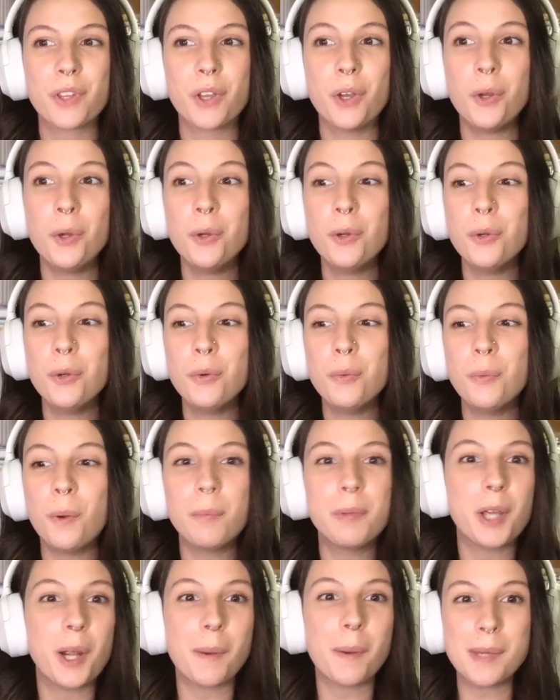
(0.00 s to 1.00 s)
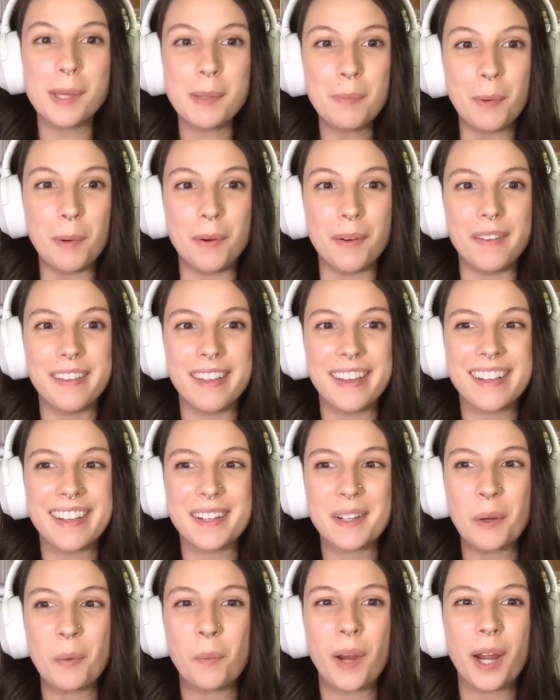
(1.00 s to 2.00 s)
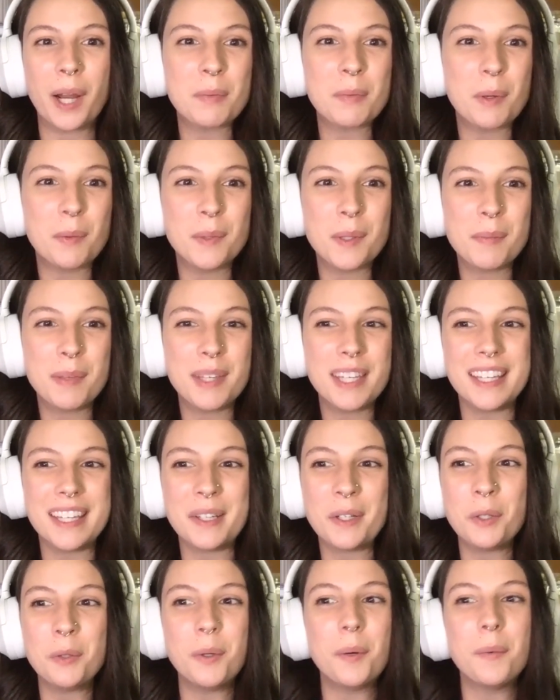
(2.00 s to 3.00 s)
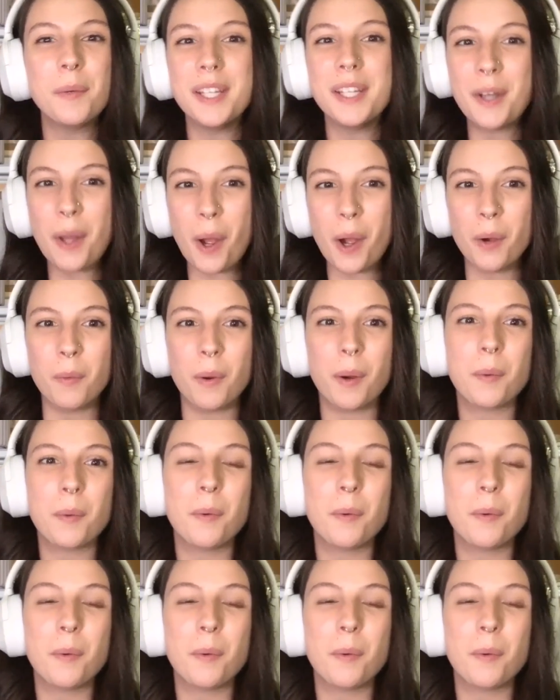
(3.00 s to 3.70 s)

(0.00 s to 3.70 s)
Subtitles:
who will be our people? Like, where will we be? Who will we know? Where will